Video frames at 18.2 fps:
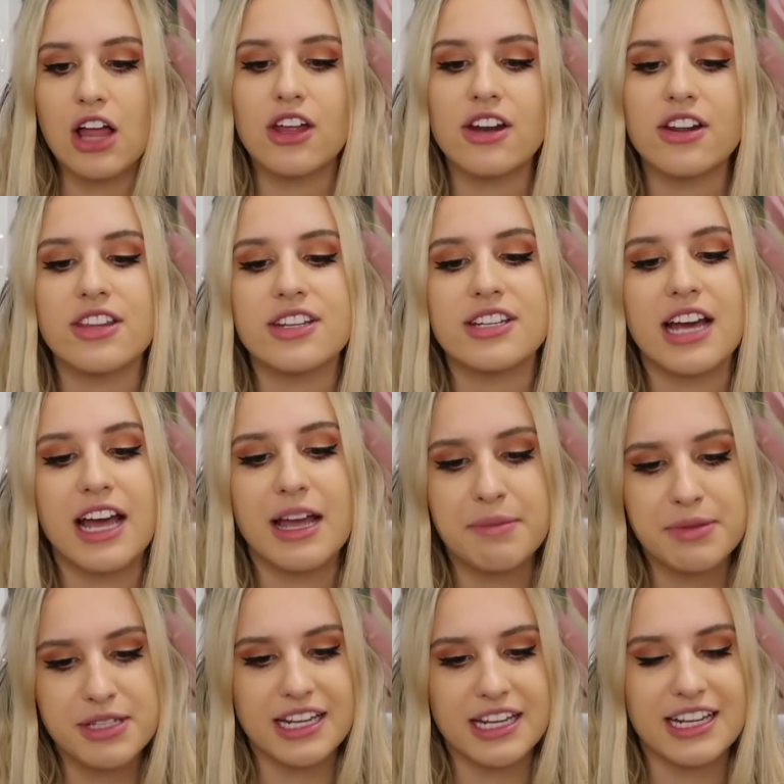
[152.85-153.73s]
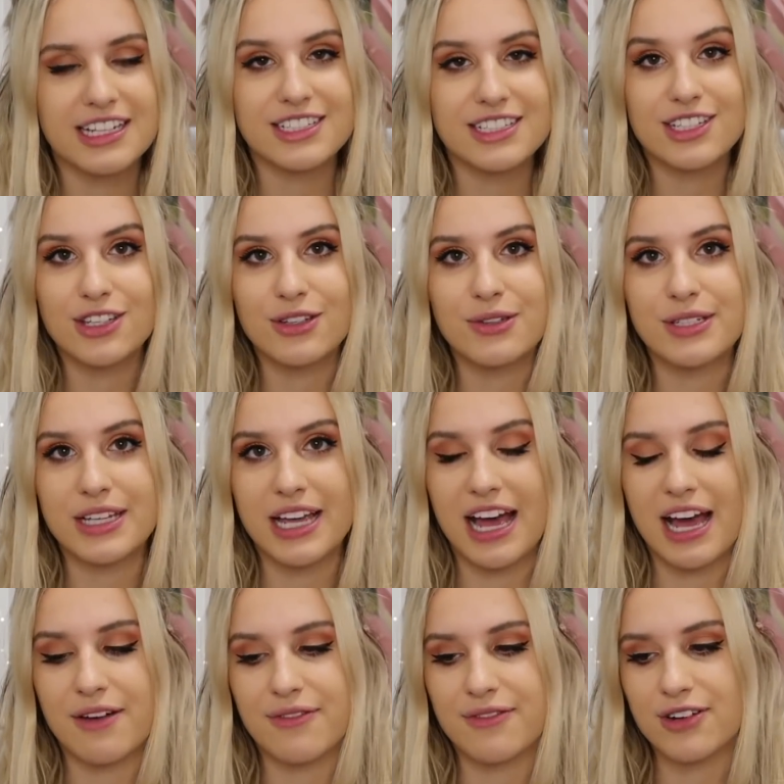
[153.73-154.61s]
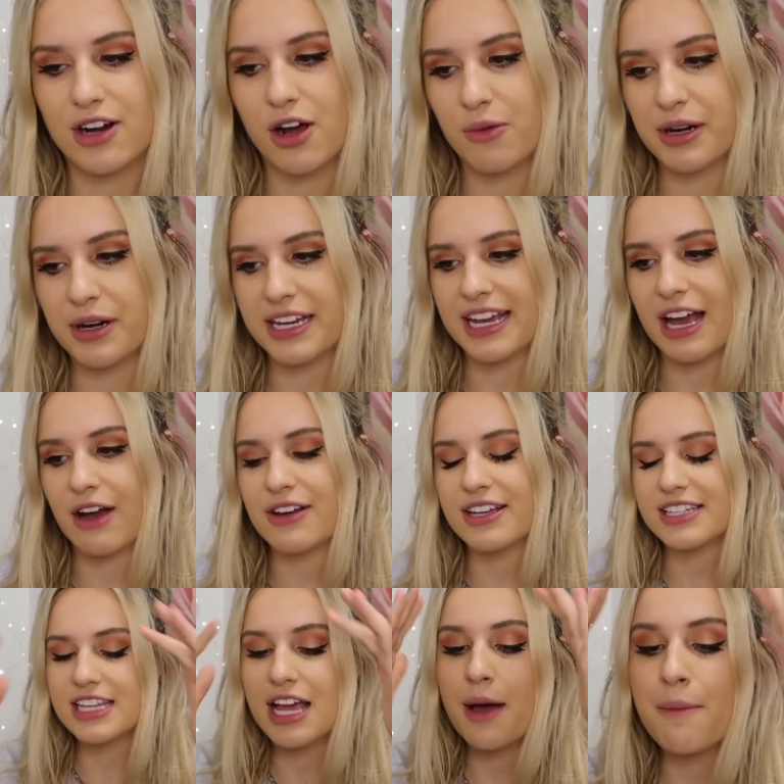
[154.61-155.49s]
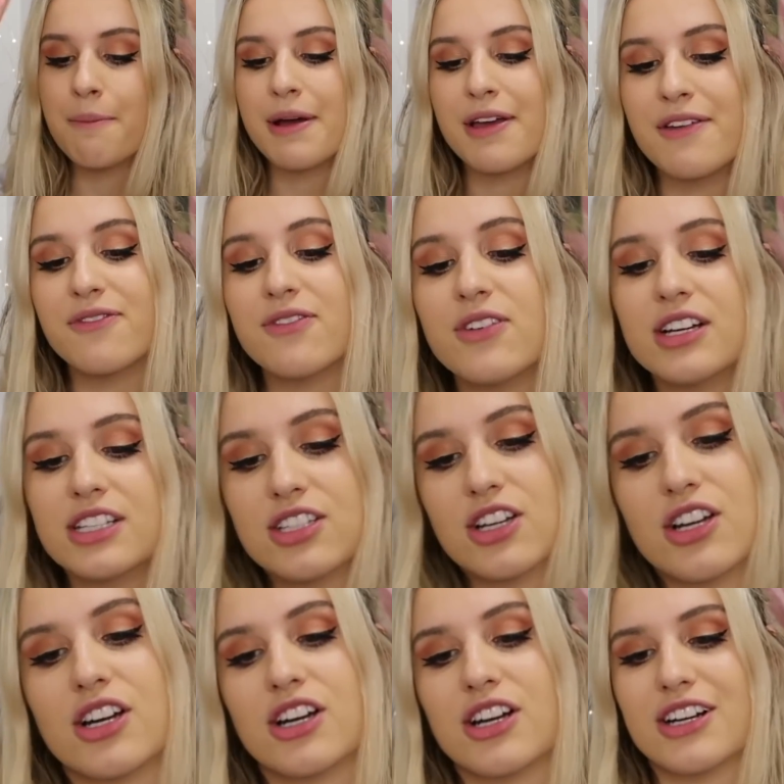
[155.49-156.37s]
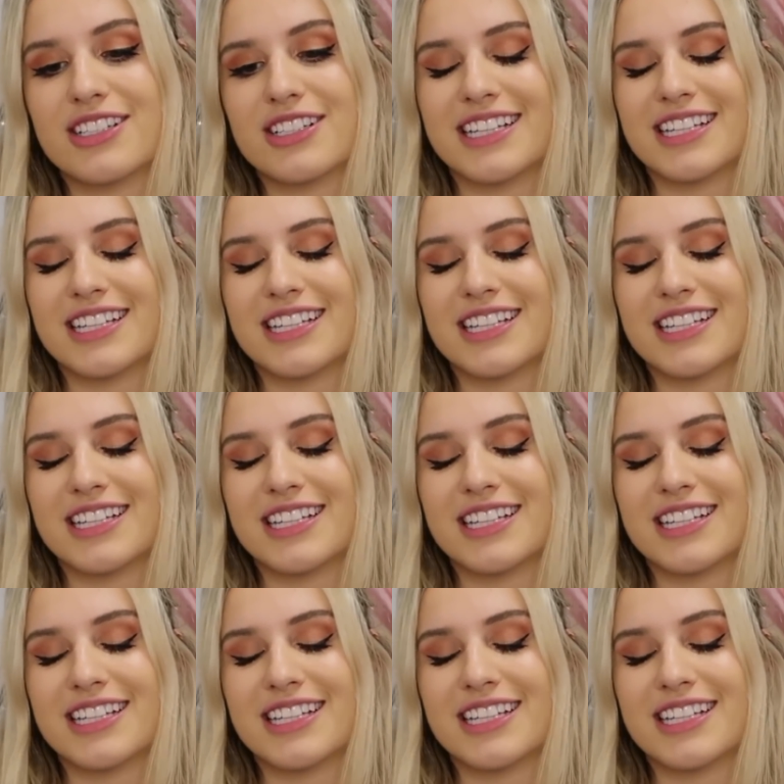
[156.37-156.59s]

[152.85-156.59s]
lot of the times, an excuse I have for not working out is my foot hurts.